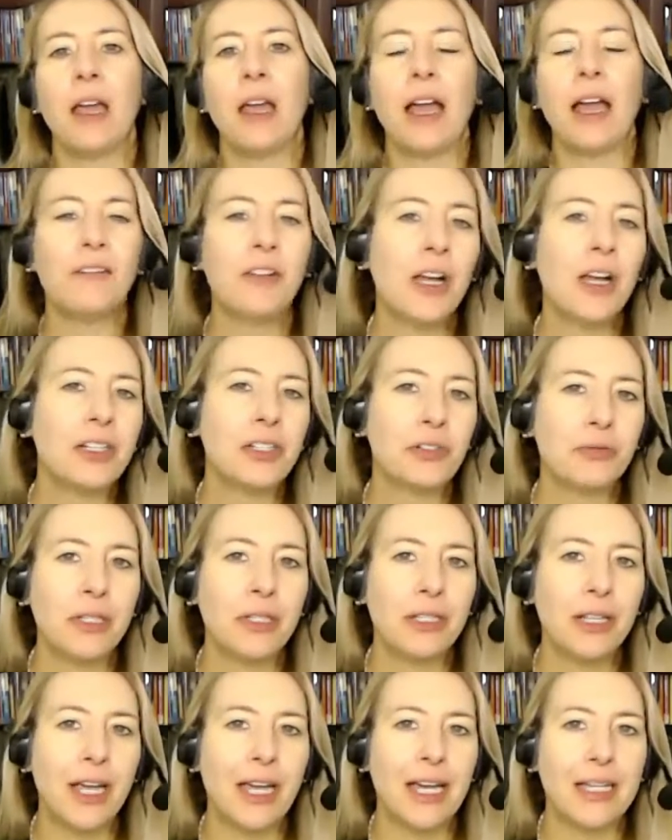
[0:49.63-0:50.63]
I've got to
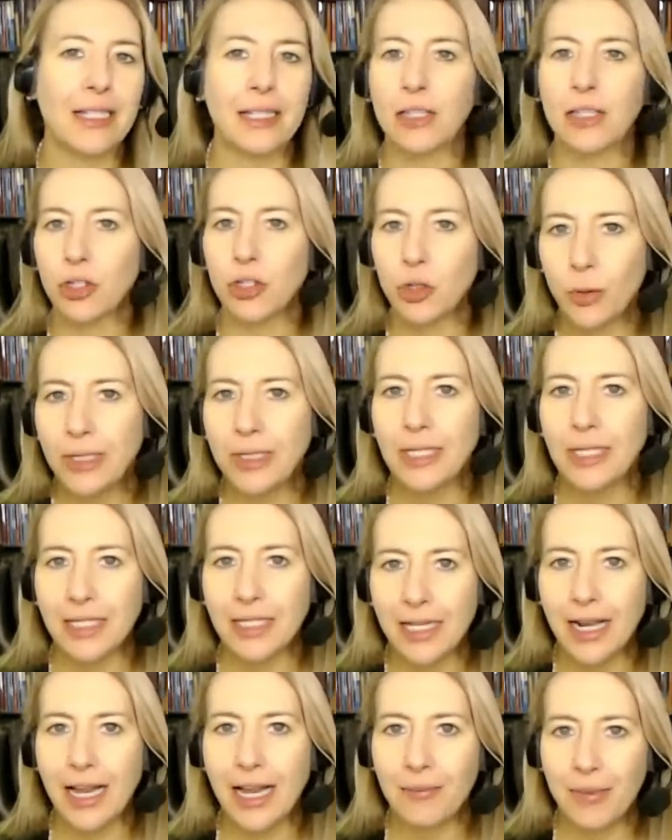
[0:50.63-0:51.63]
realize that the choices
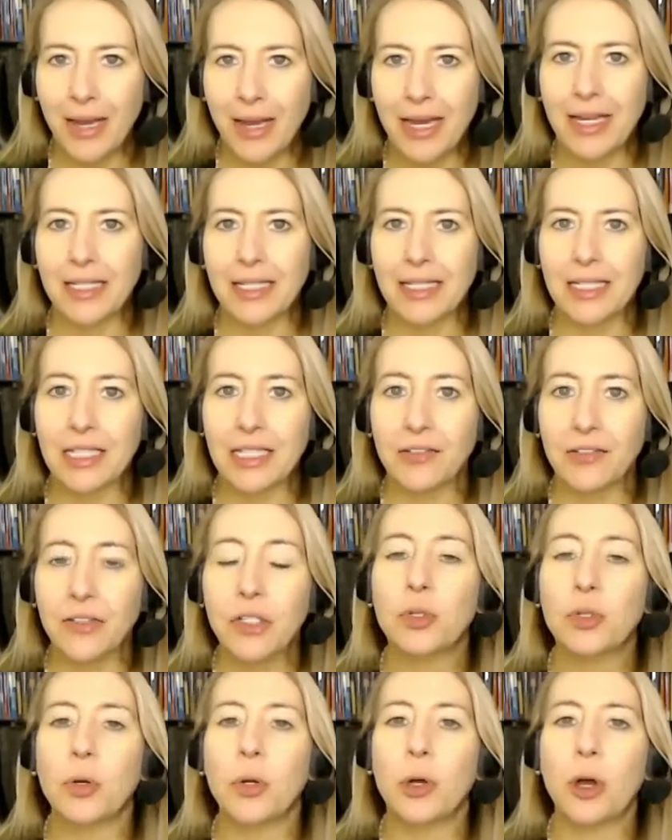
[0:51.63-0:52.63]
that I make as an
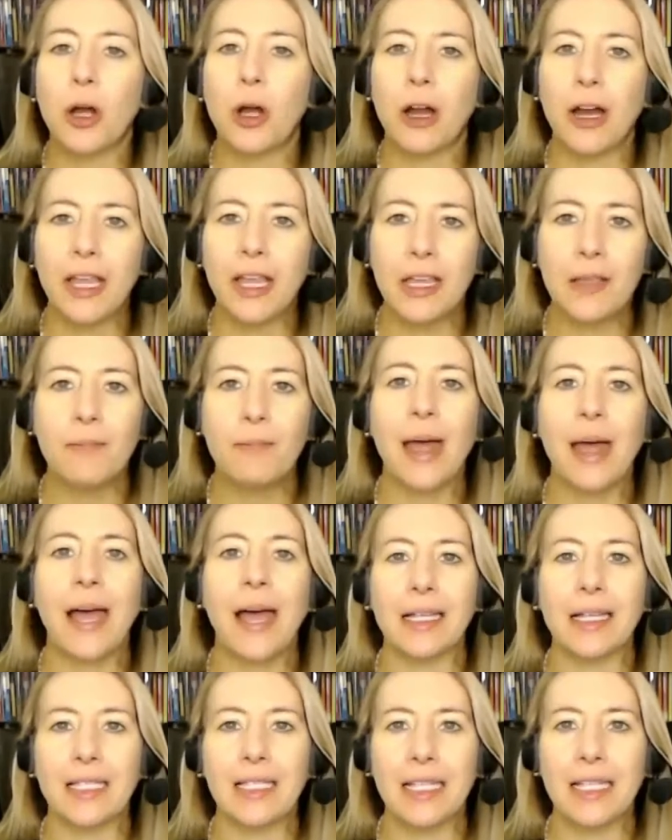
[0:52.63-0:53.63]
individual are
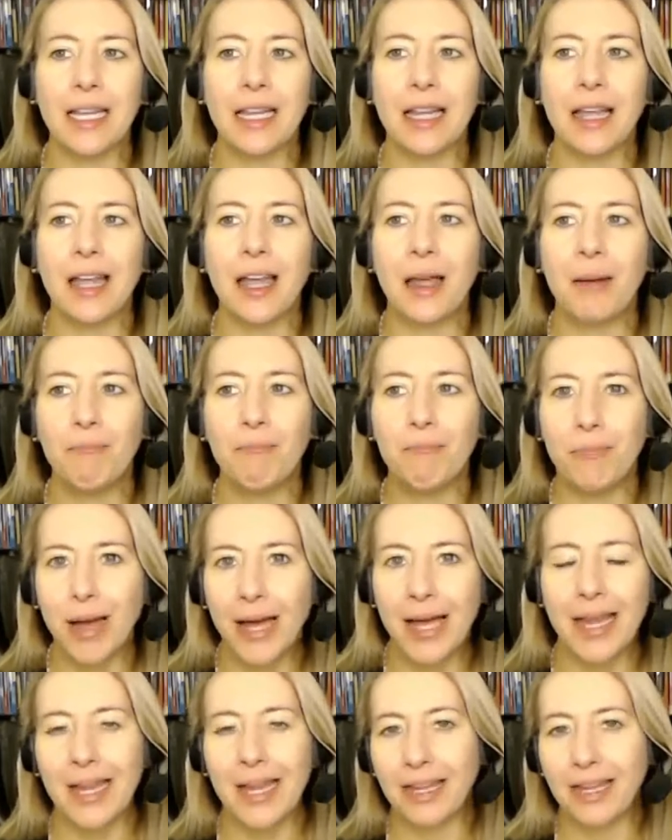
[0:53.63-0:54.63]
impacting
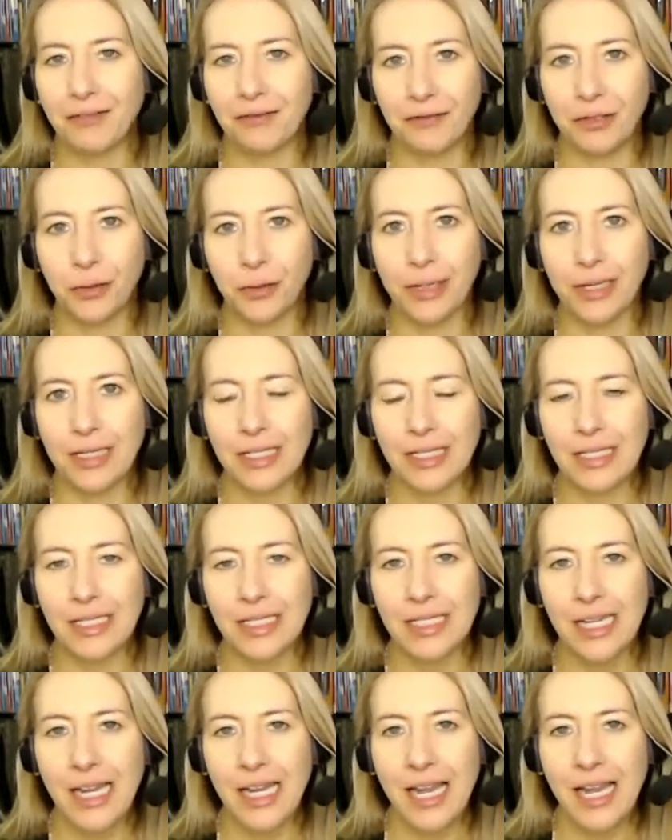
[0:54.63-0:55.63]
my influence.
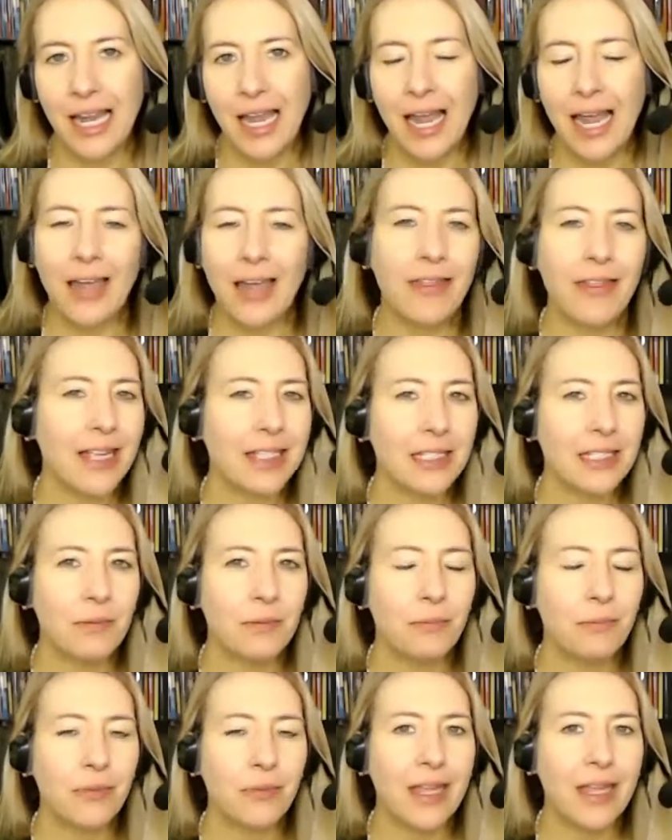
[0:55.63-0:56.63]
And
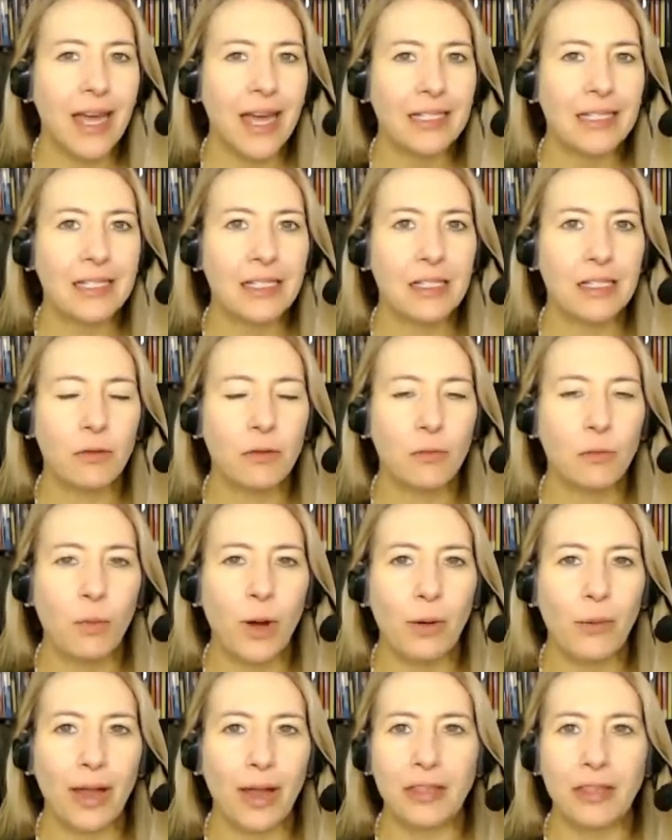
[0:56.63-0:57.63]
that's the
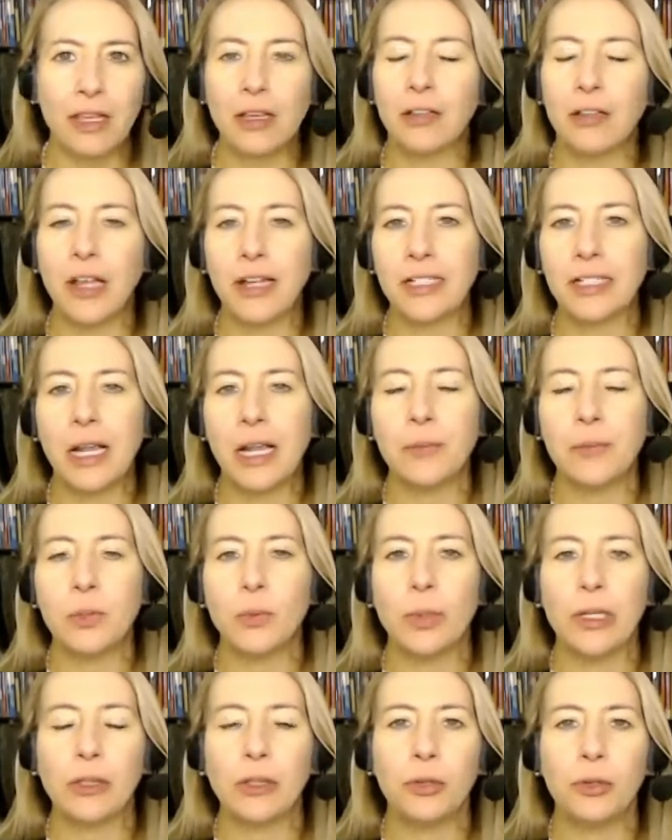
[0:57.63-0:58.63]
where I think a lot of times
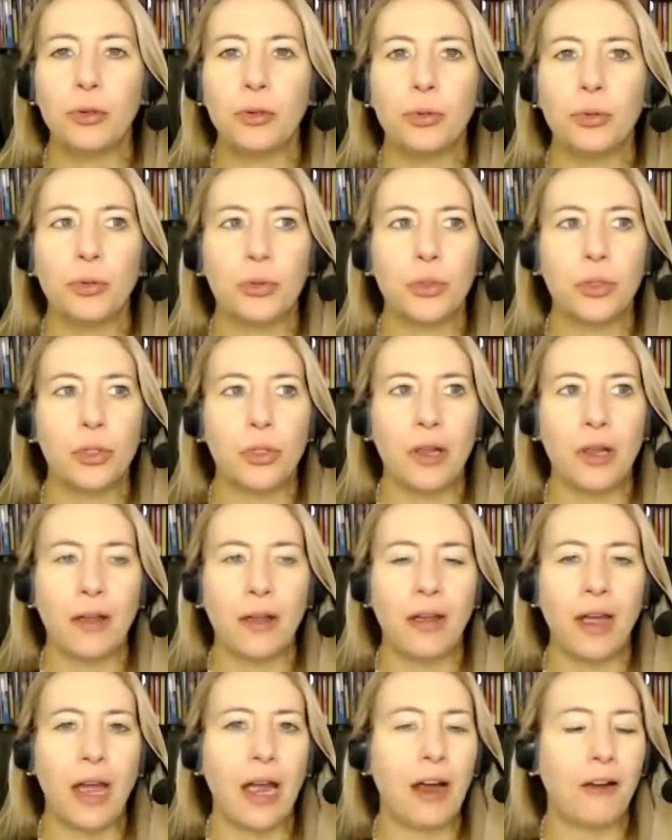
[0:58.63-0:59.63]
we lose
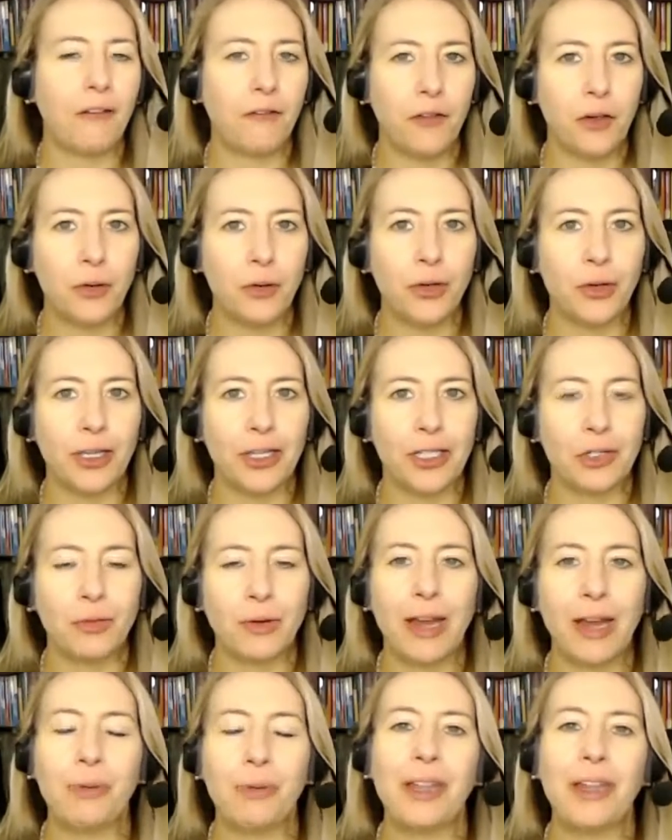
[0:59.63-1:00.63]
our focus,
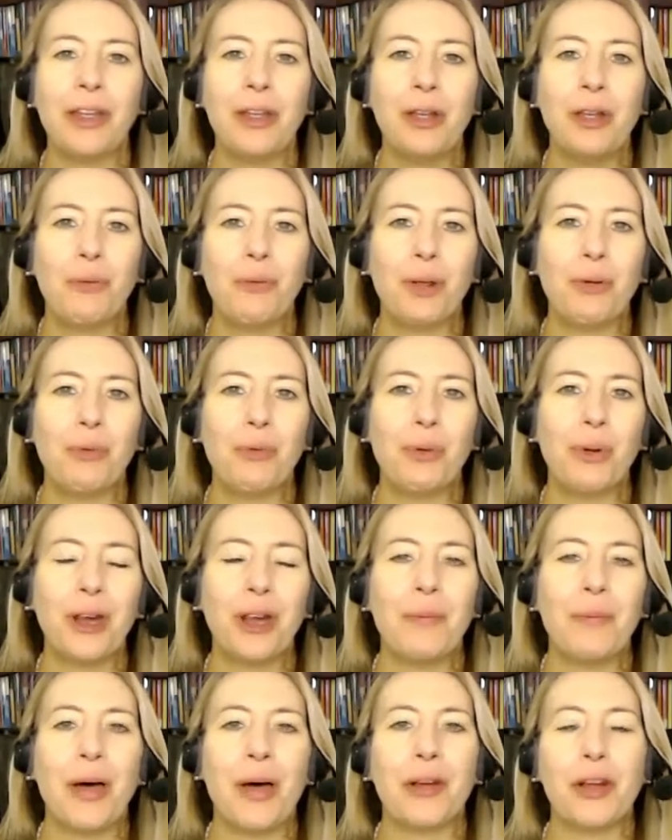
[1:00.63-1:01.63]
right? We
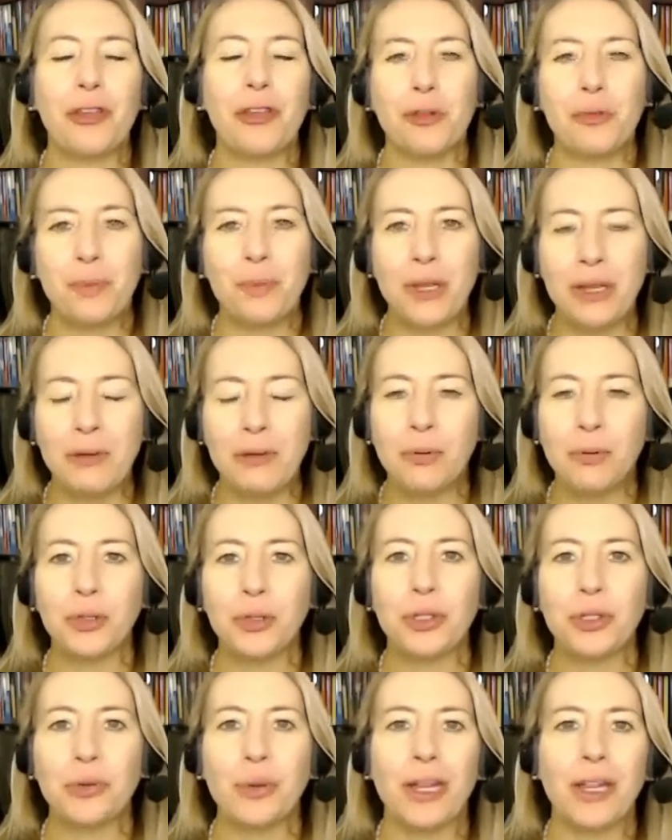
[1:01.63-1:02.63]
worry about other people
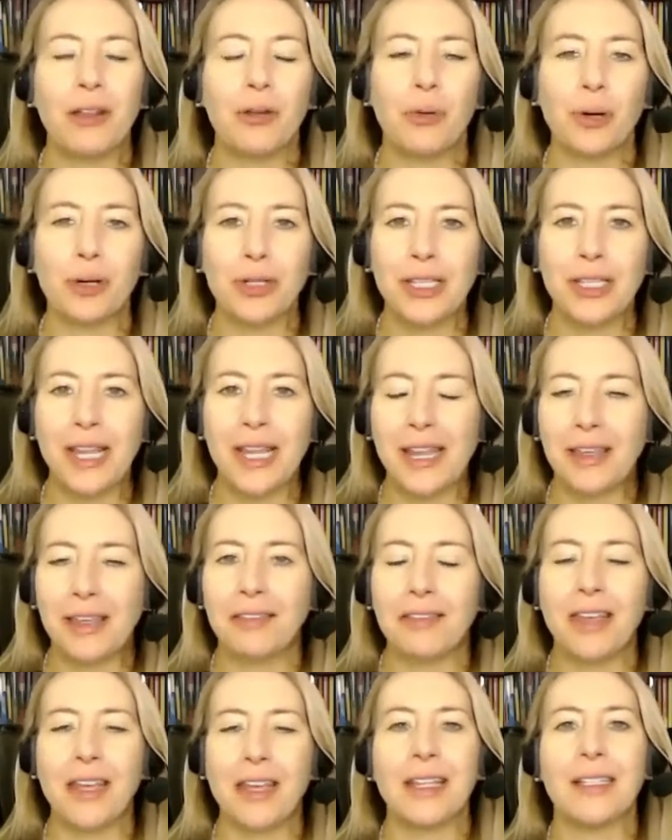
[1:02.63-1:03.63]
doing or saying
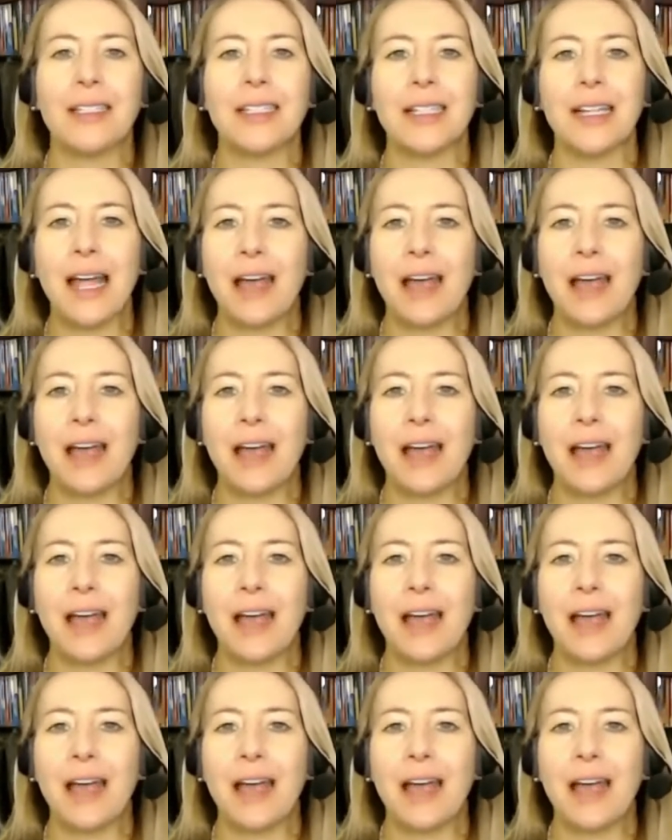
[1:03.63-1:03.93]
things and